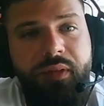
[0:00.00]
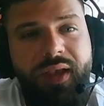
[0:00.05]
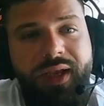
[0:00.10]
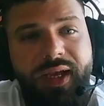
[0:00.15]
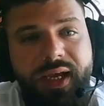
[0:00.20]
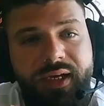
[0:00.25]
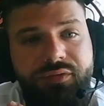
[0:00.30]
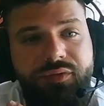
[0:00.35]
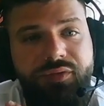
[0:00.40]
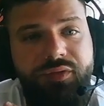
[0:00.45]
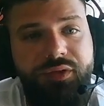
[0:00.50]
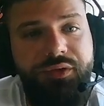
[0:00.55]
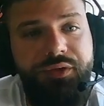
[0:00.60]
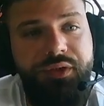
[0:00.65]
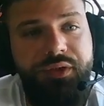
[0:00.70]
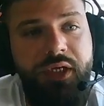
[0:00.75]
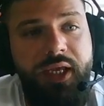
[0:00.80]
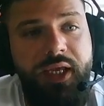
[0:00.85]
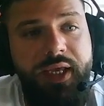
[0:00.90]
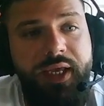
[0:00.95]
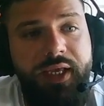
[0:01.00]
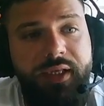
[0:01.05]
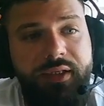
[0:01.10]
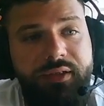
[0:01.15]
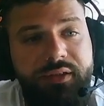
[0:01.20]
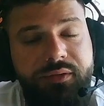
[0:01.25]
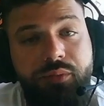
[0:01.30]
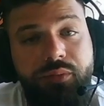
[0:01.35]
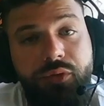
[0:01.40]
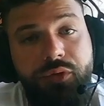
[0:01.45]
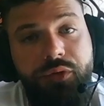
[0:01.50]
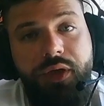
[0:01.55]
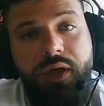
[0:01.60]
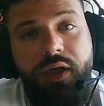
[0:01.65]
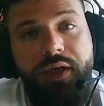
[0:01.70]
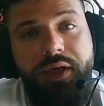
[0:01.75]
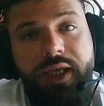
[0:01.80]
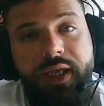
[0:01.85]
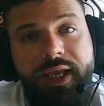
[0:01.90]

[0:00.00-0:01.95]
after the bull run